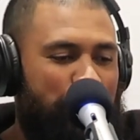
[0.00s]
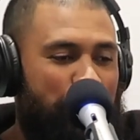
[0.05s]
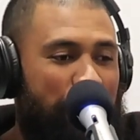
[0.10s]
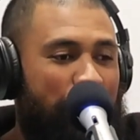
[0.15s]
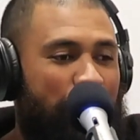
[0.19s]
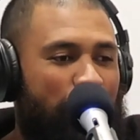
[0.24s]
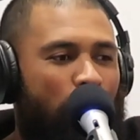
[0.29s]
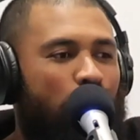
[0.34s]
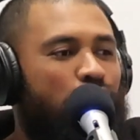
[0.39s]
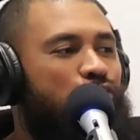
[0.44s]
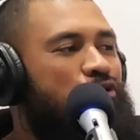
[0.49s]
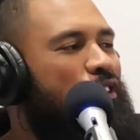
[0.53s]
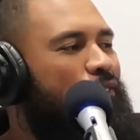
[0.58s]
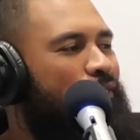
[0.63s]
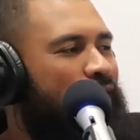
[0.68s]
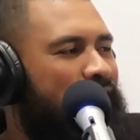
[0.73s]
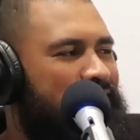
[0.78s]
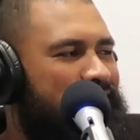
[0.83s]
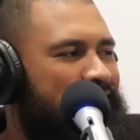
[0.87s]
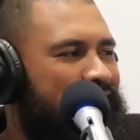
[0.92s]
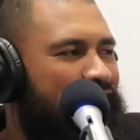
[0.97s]
been
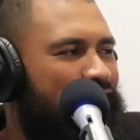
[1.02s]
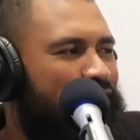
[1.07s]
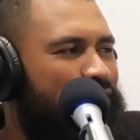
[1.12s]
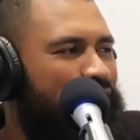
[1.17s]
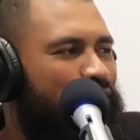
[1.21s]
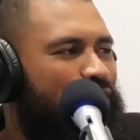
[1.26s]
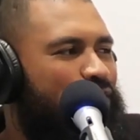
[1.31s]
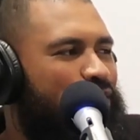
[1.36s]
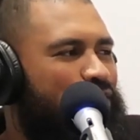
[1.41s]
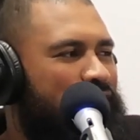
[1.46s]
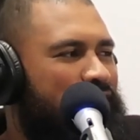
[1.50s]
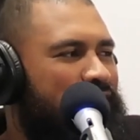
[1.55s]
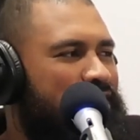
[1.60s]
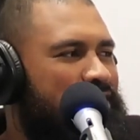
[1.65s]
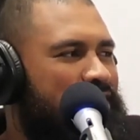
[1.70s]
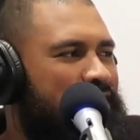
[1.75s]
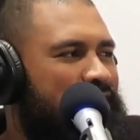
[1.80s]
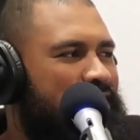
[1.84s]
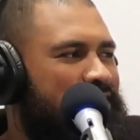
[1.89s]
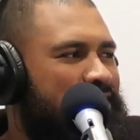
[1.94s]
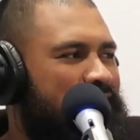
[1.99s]
cultivating over all
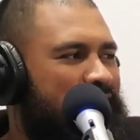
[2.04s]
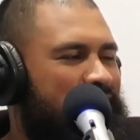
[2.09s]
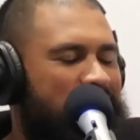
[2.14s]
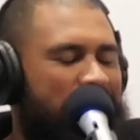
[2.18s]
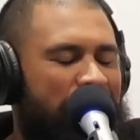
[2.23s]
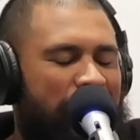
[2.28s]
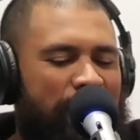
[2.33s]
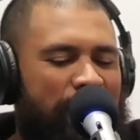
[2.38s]
these years, and